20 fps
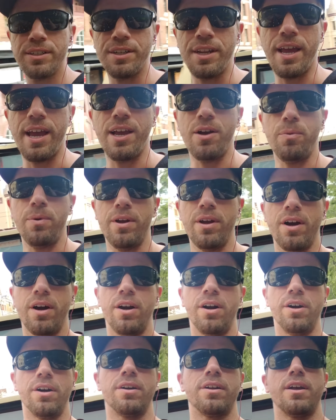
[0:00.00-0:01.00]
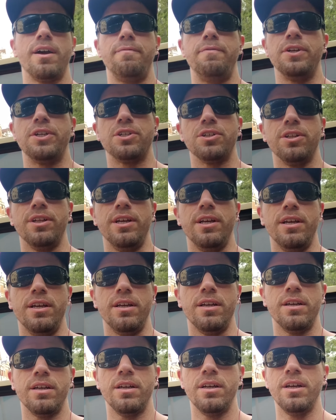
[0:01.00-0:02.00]
today we are officially
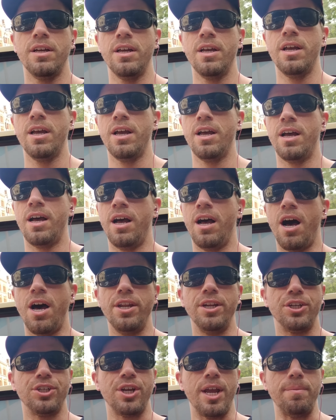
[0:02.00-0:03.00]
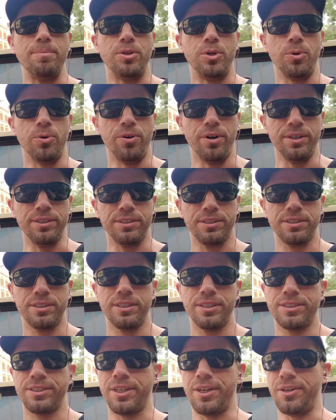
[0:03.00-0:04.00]
unashamed
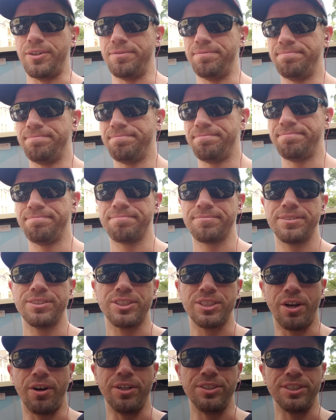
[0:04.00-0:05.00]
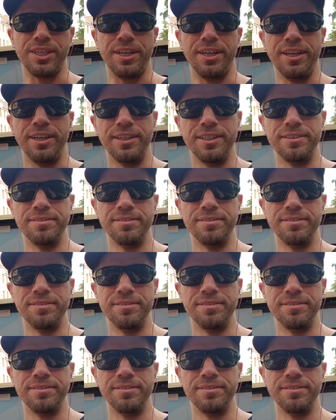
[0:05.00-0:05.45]
tourists. So, sorry, Sydney.